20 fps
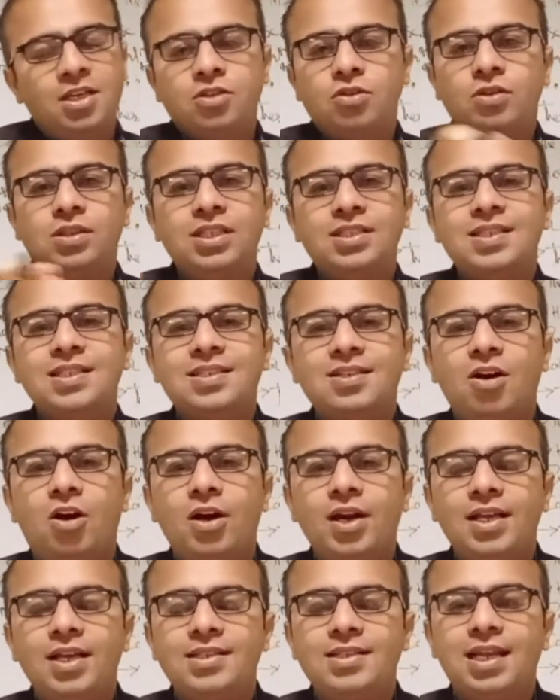So this is
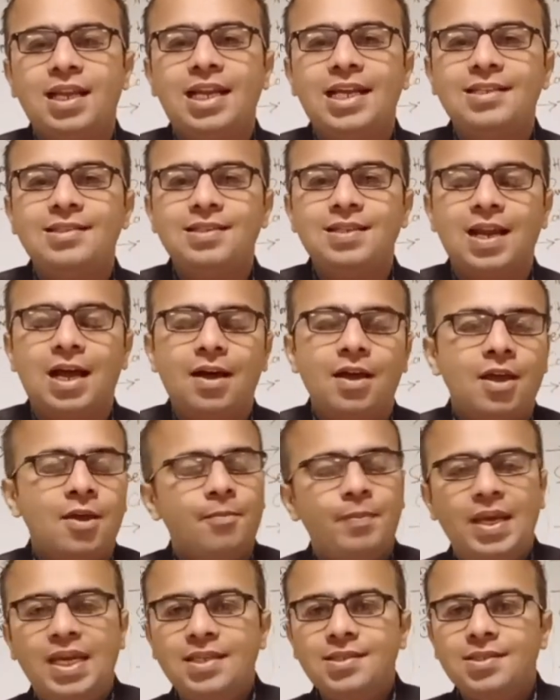called as the Lenz
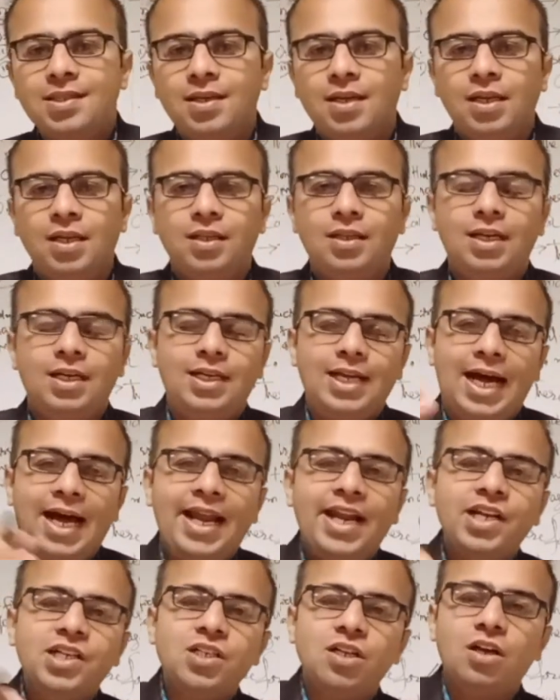law. Means the
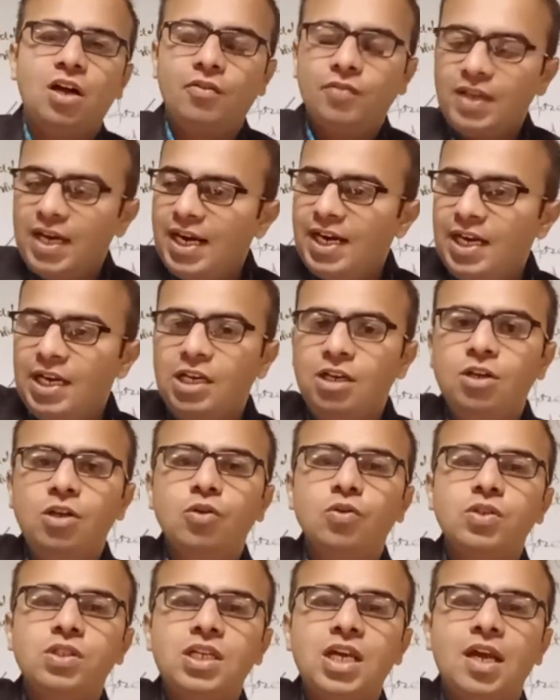direction of that
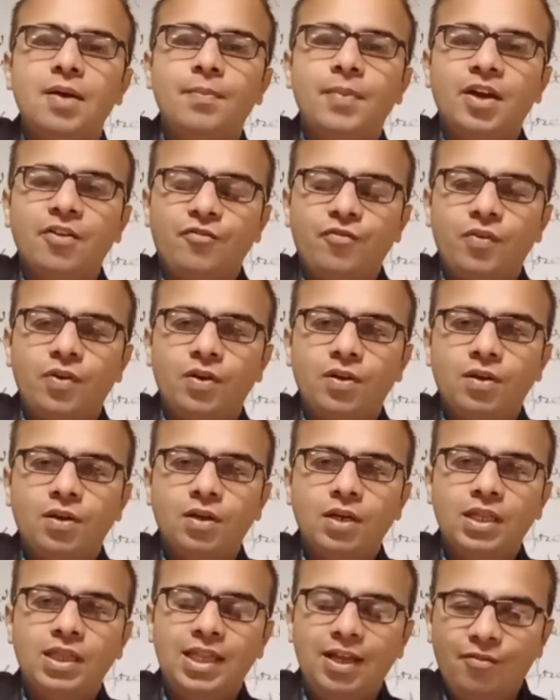induced
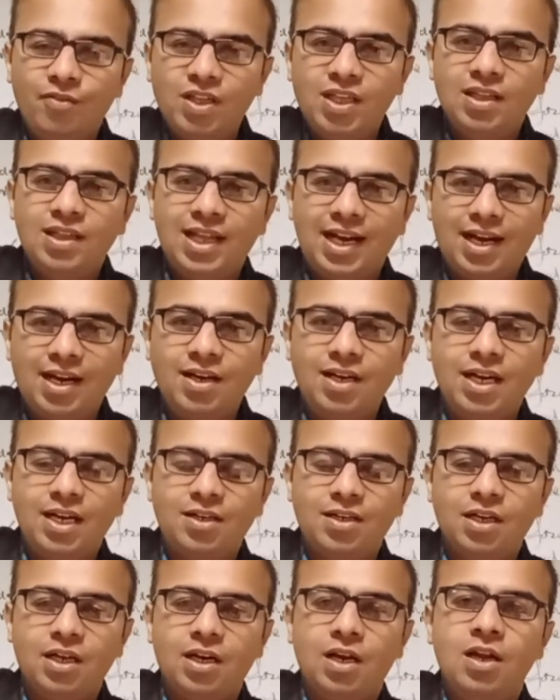EMF in the within the
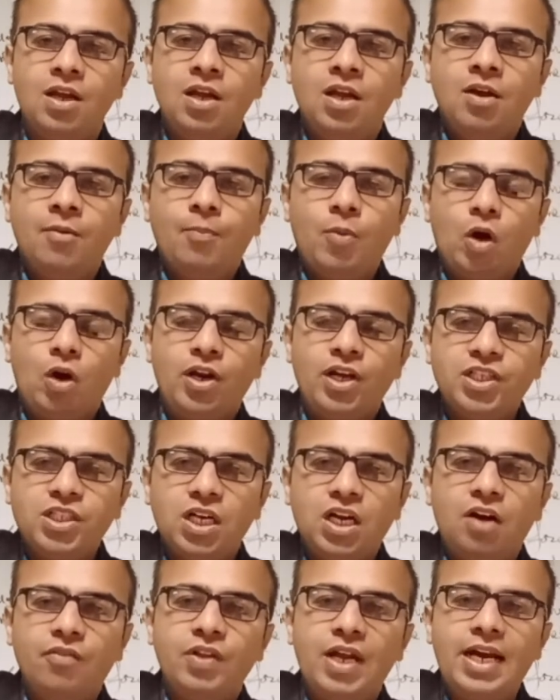conductor,
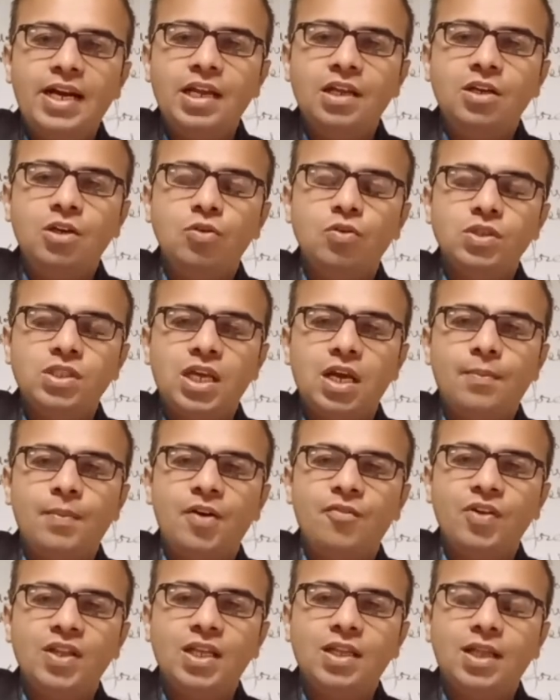production of that induced
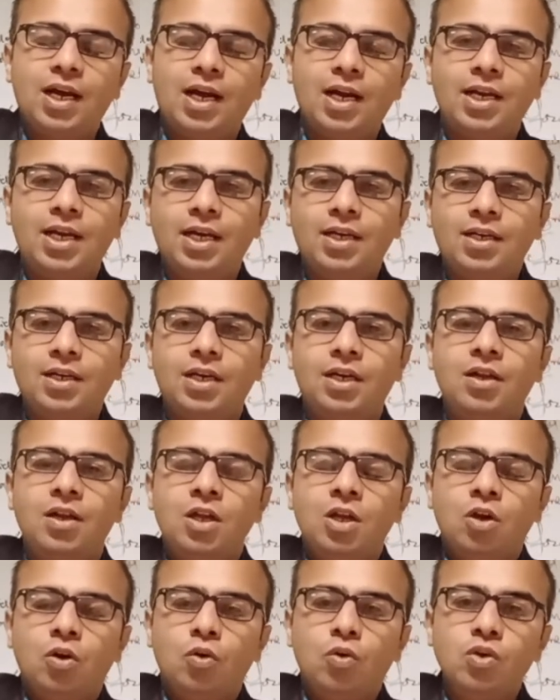EMF within the conductor
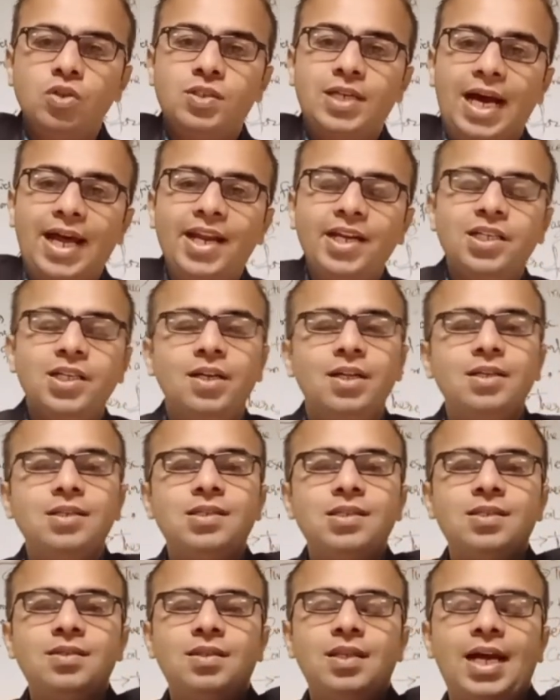whose direction
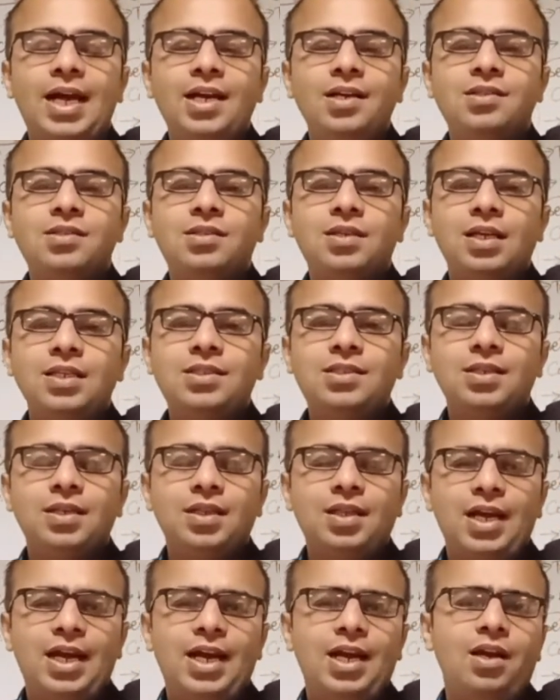is that such
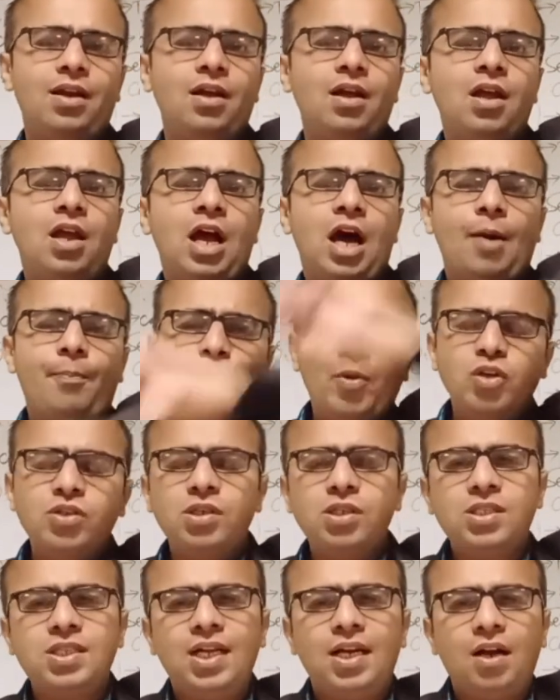that
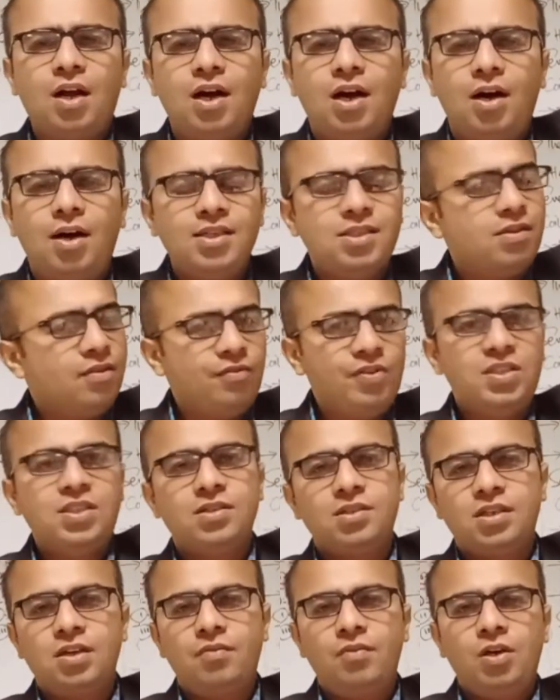opposes the cause which
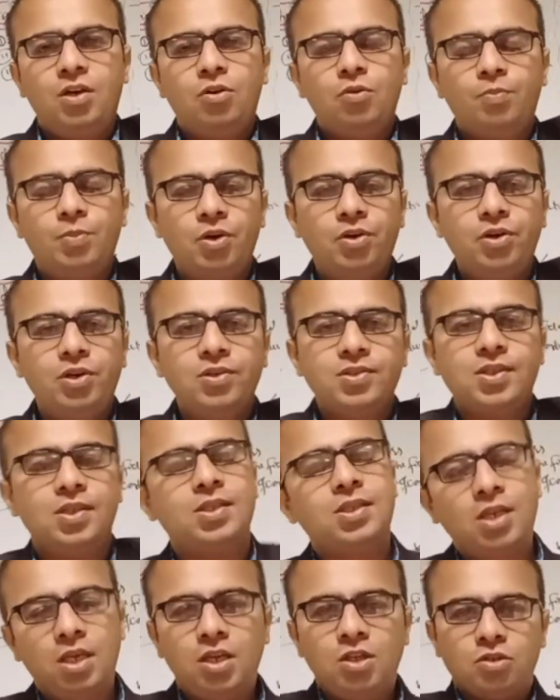is given to
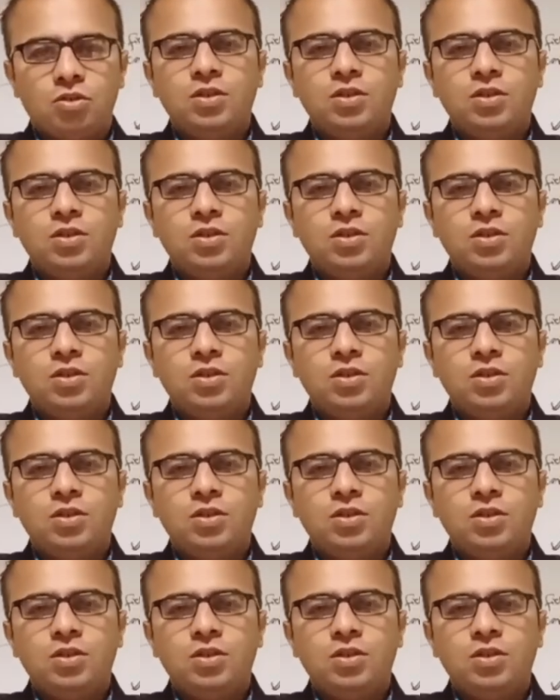produces.